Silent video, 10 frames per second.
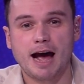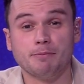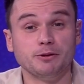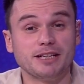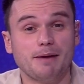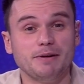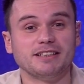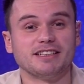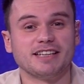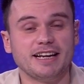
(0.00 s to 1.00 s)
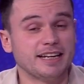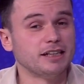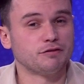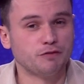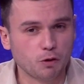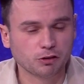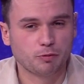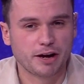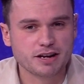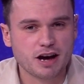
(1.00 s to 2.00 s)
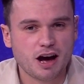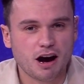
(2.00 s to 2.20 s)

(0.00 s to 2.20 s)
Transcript: Abu Dhabi to take his 4th win